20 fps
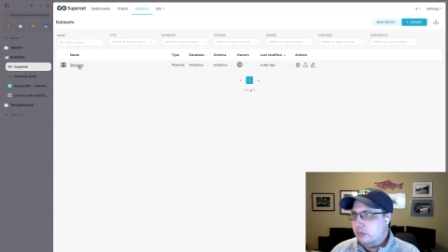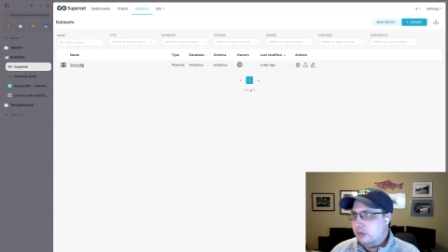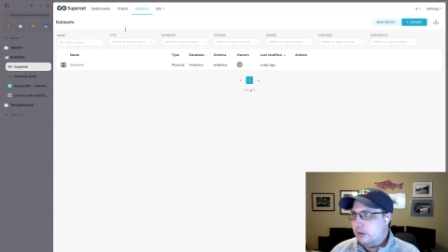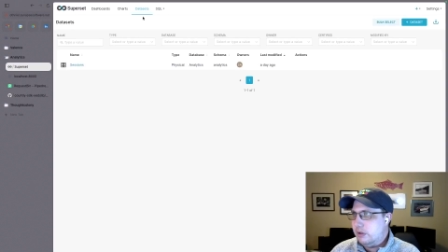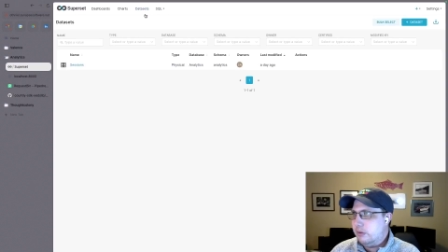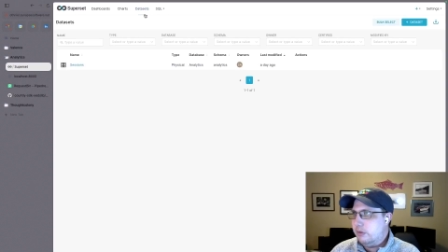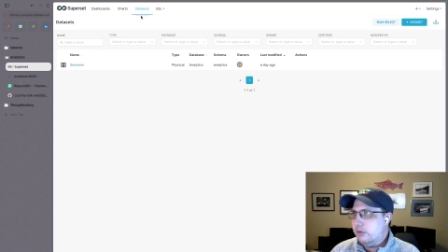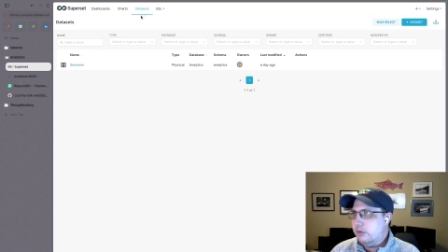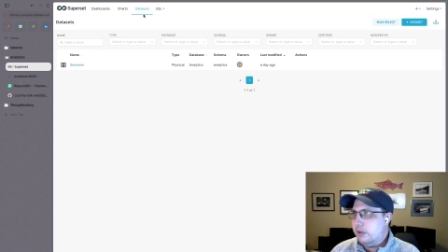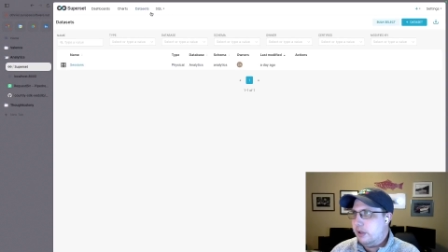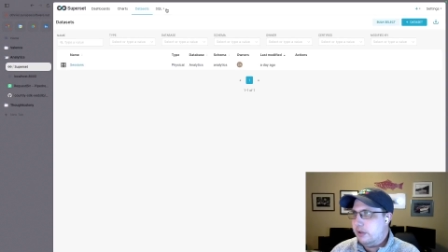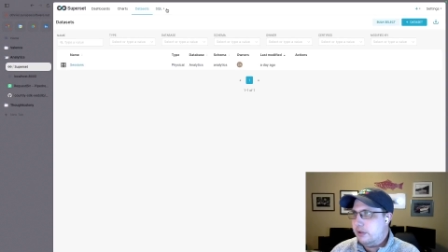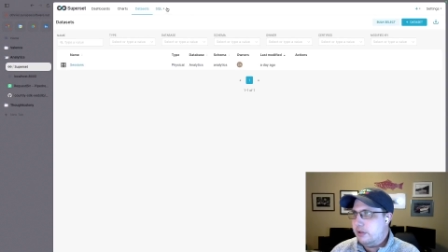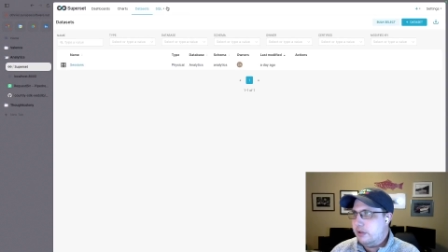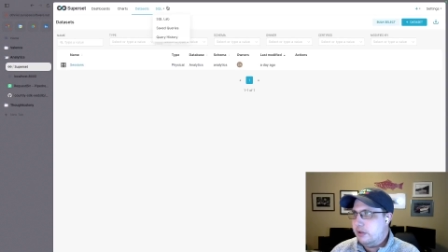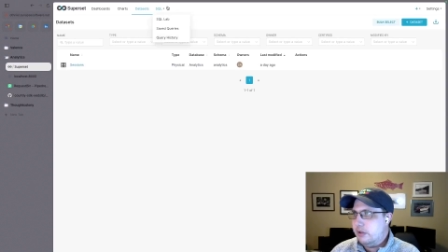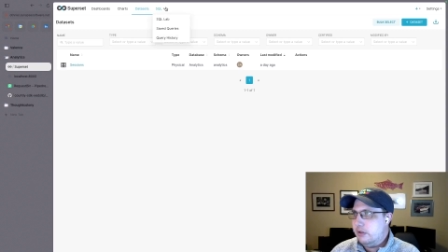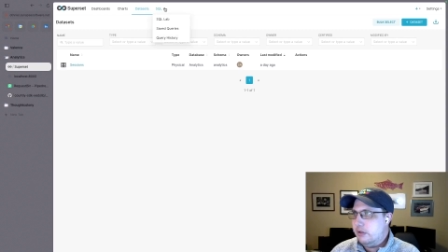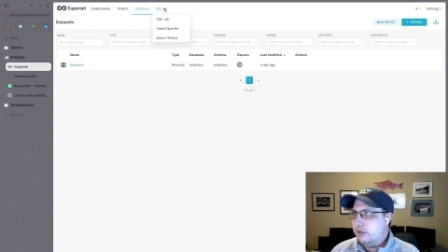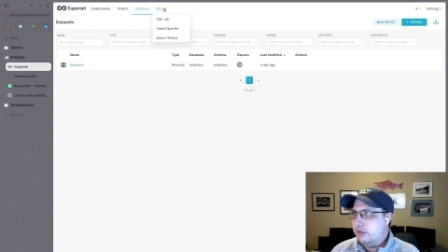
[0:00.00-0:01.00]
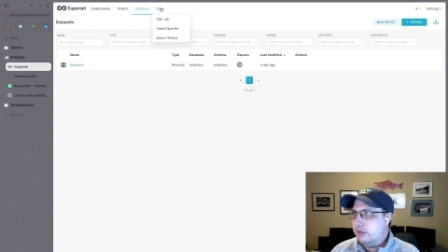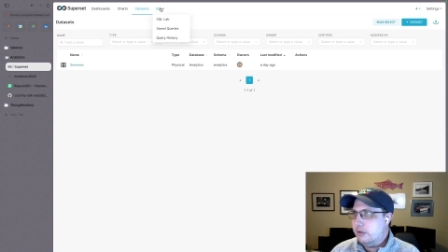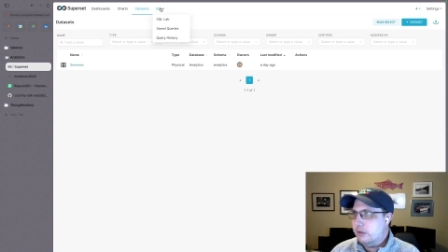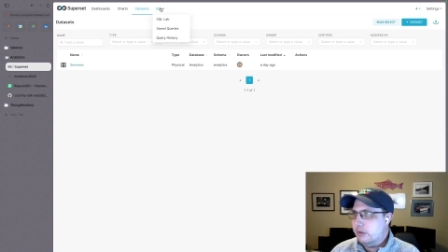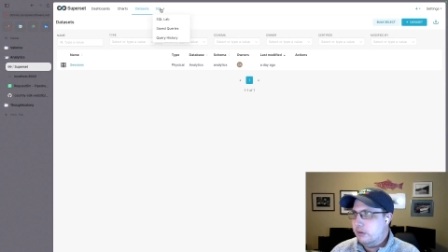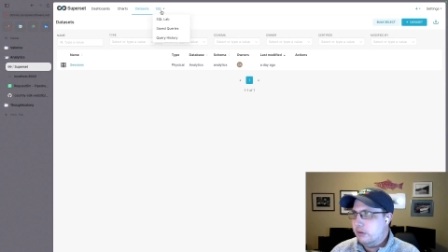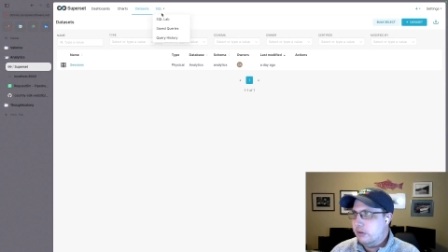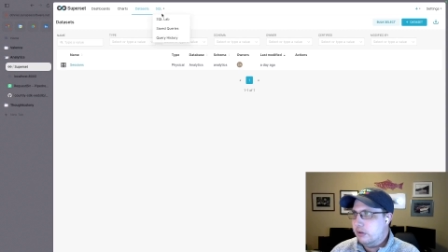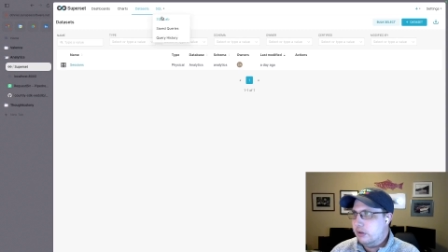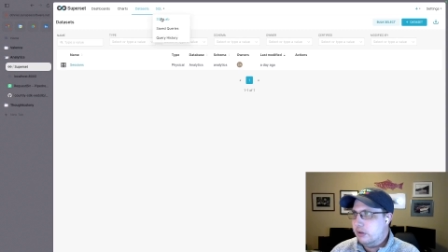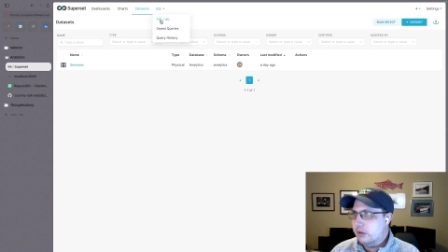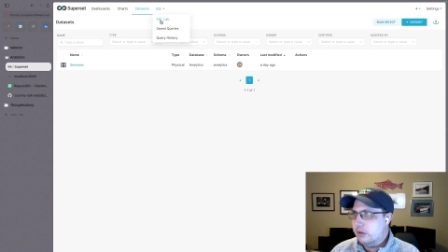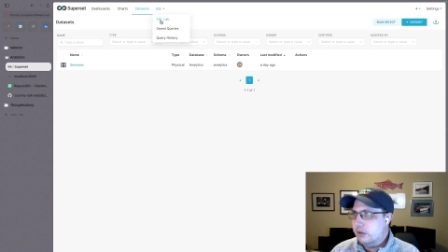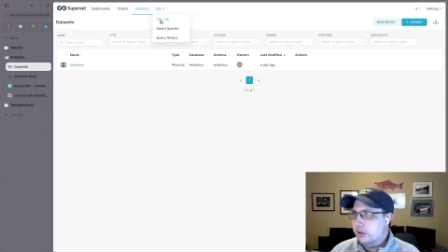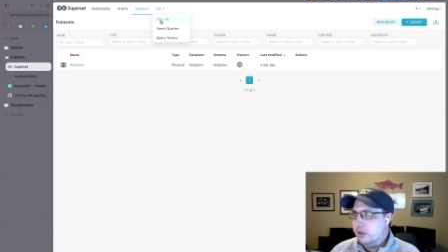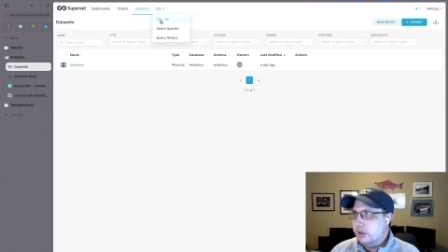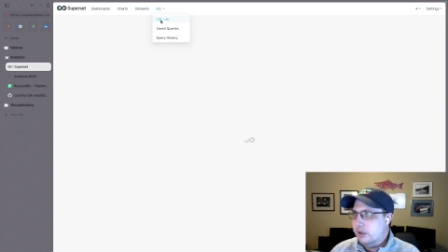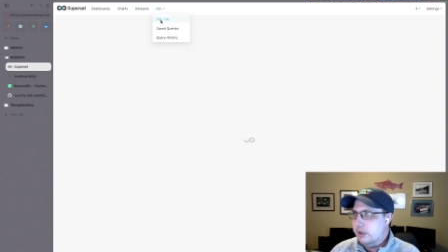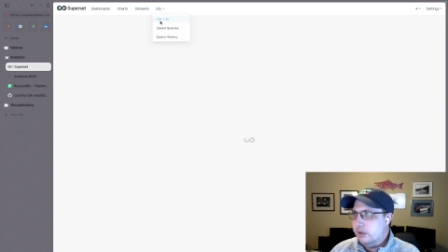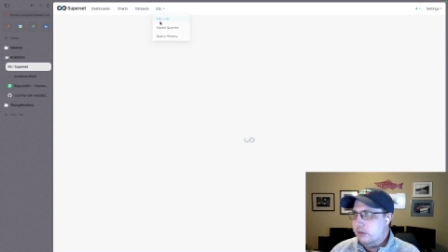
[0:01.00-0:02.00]
you know, sessions or
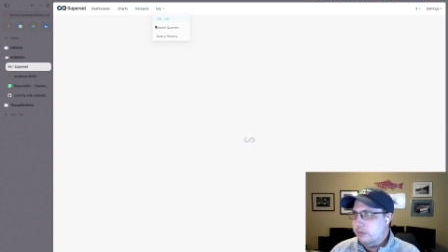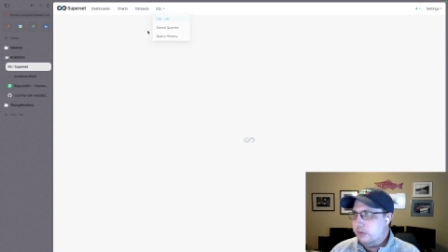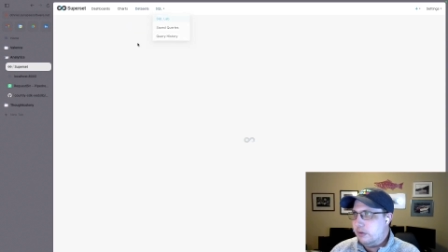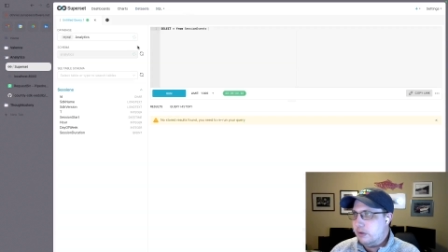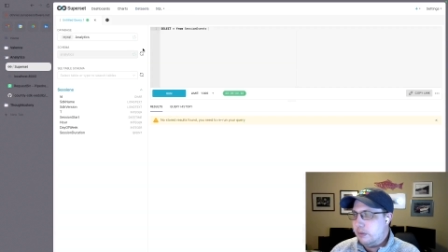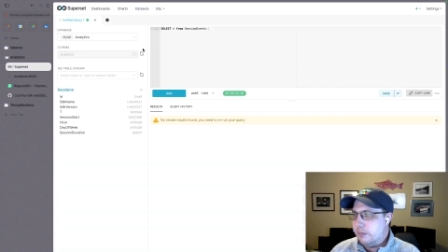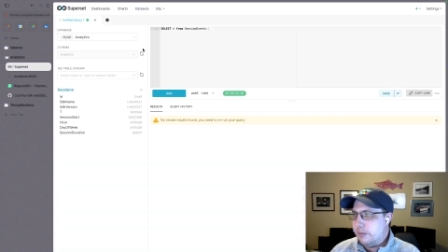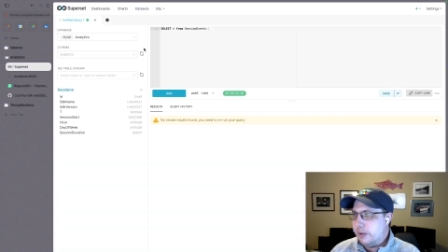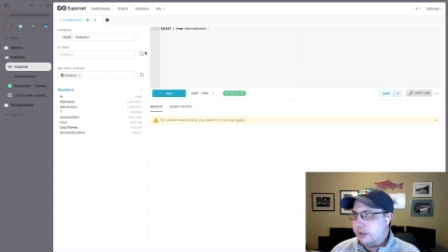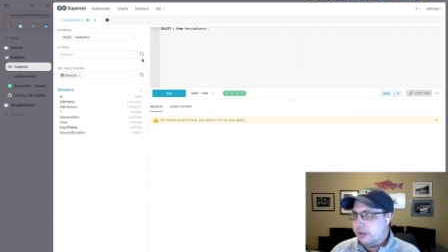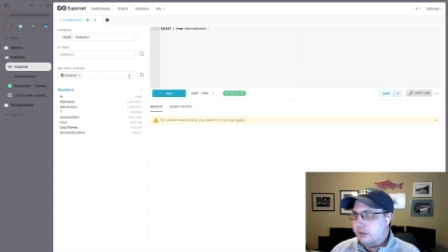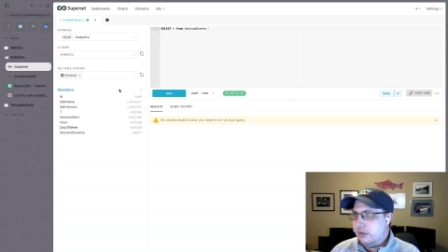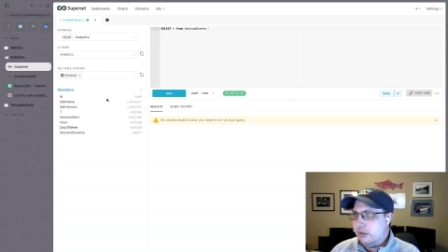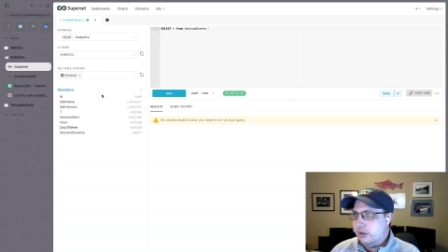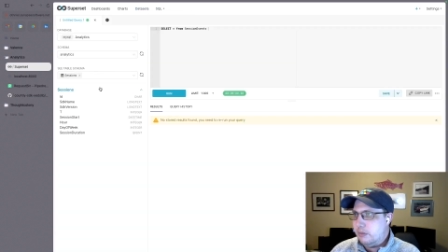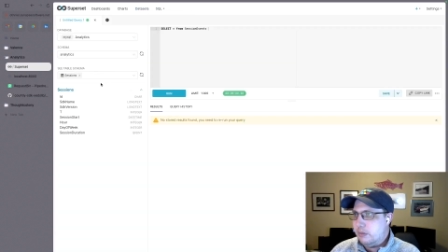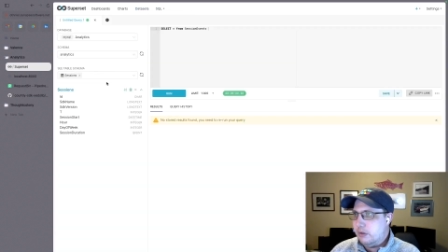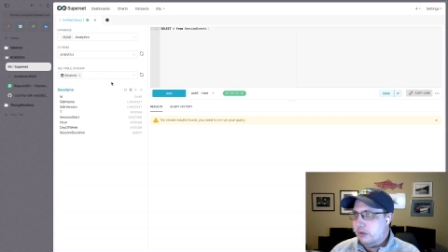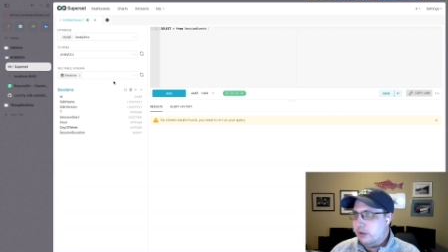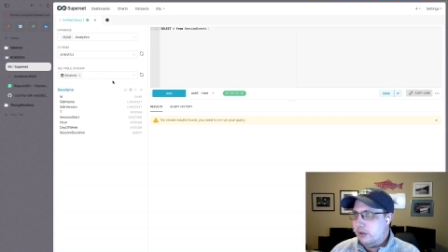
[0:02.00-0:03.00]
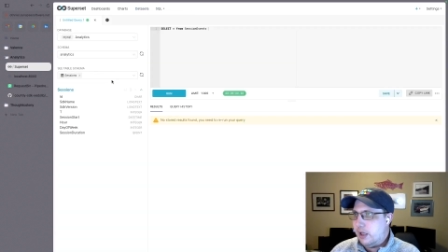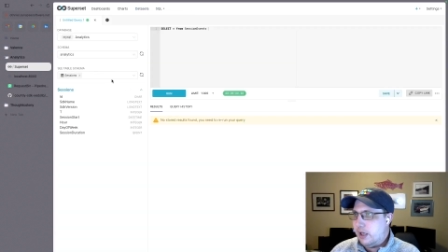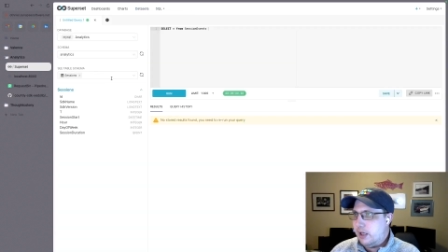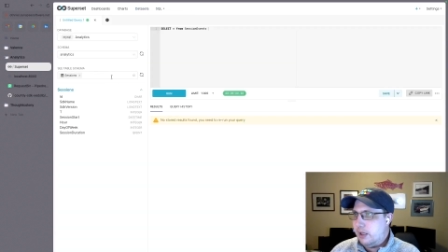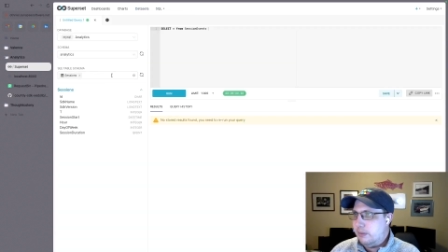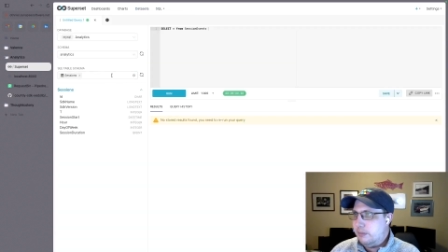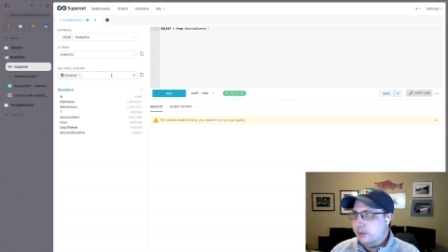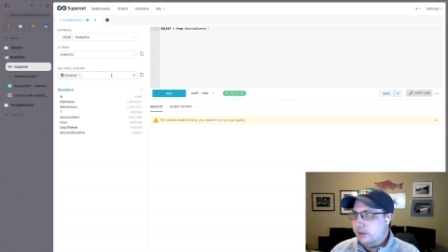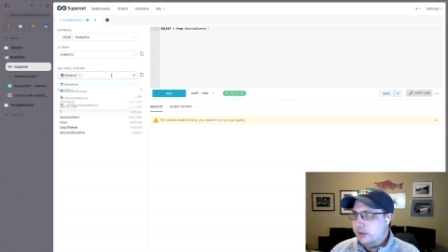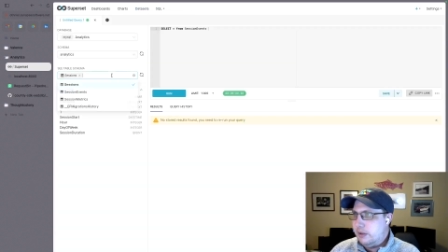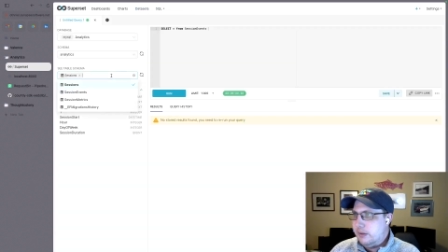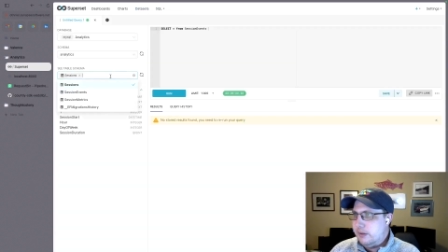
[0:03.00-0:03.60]
go back to SQL Lab,